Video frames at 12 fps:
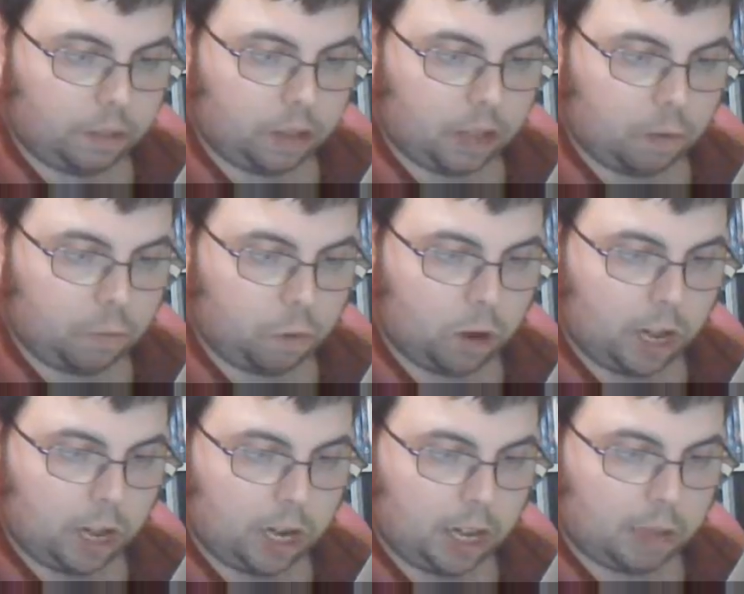And
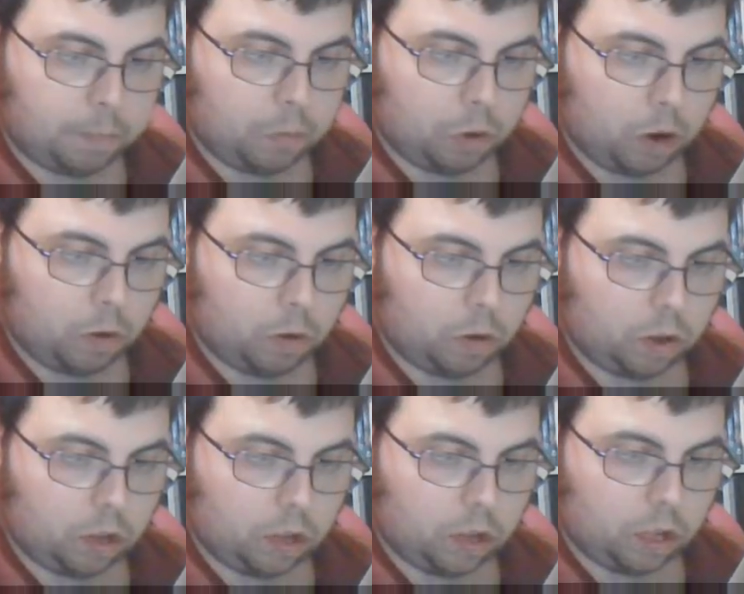really it
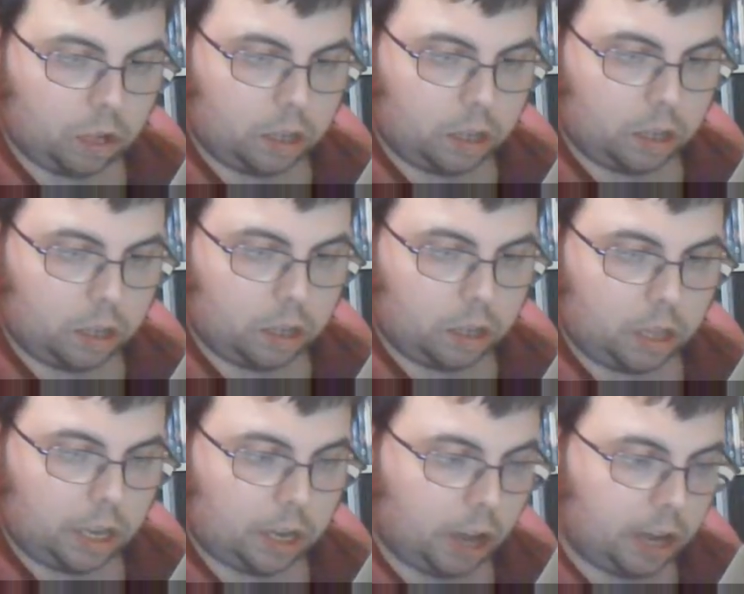broke.
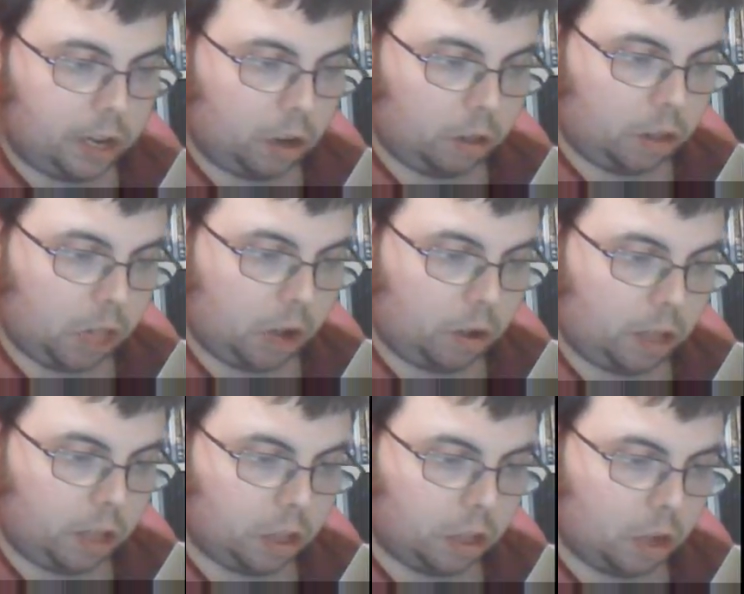Did I not tell
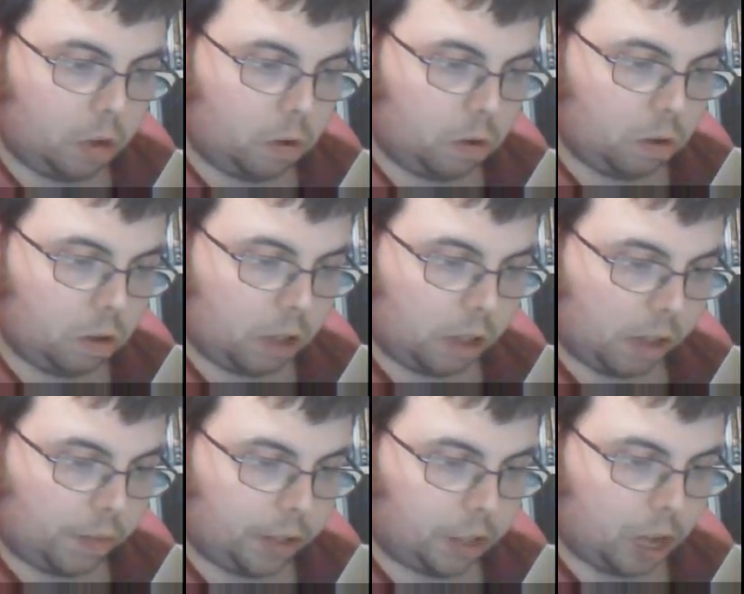you so?
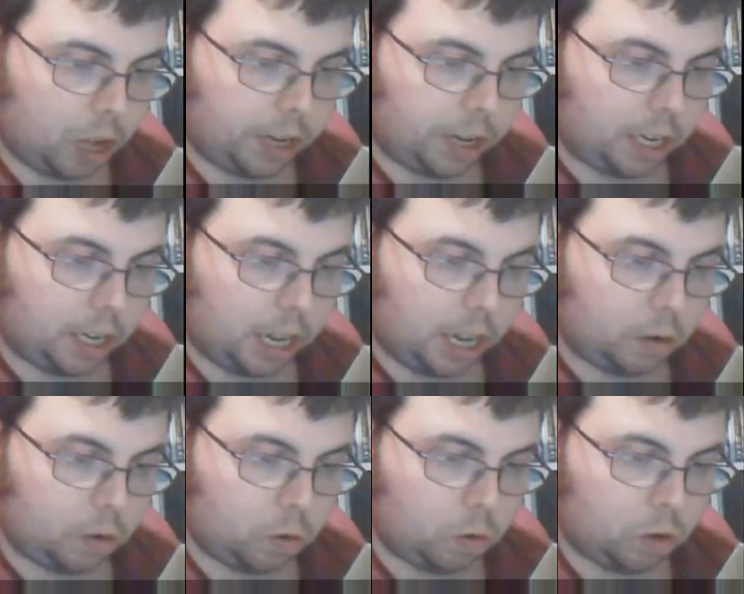said the darning
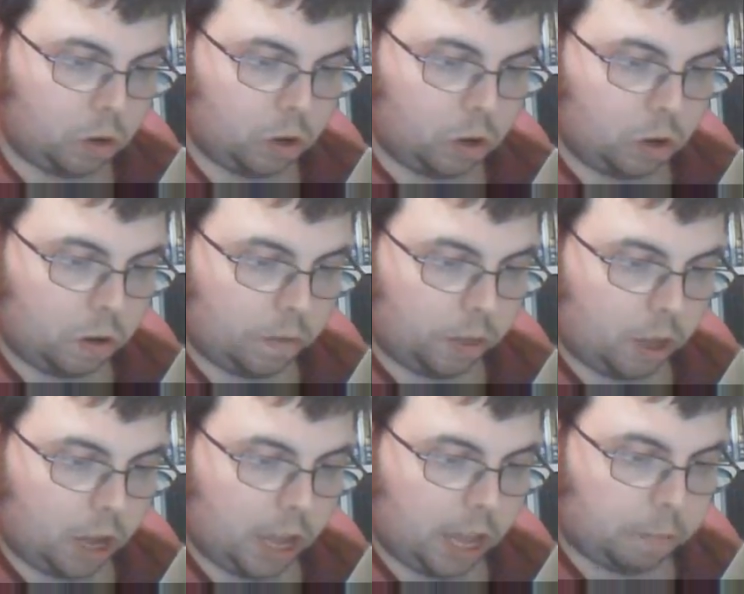needle.
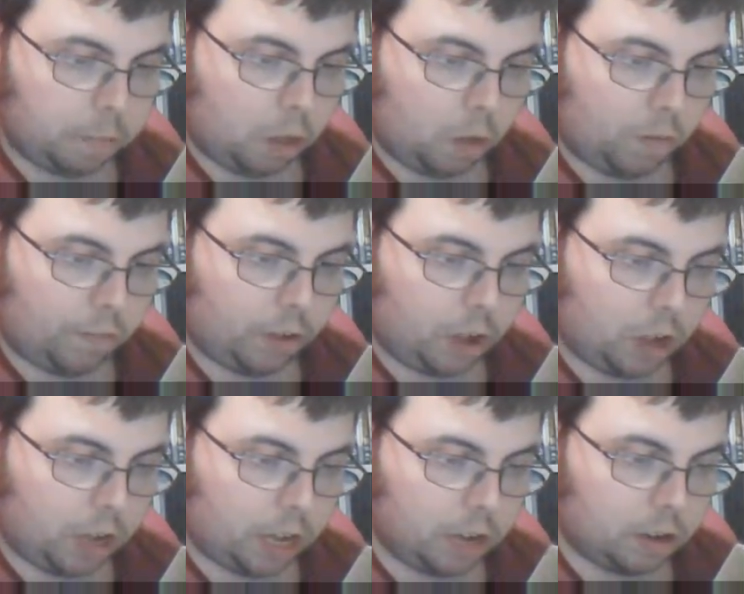I am too
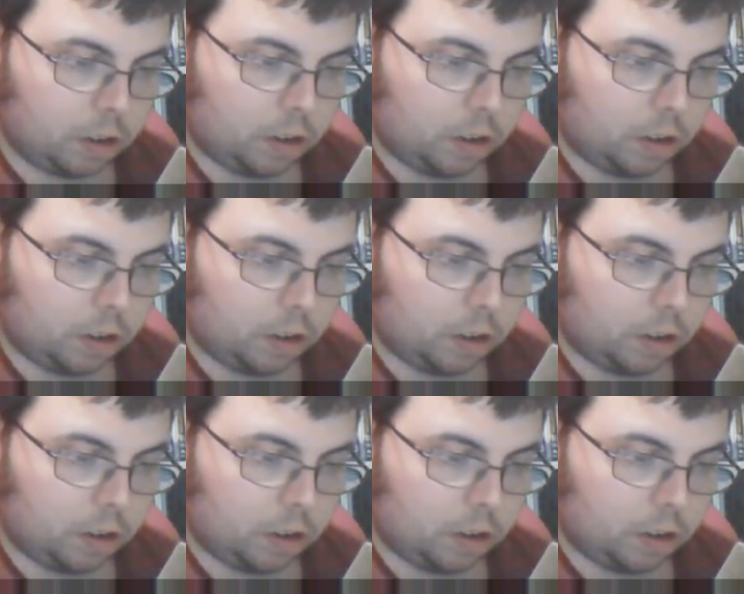fine.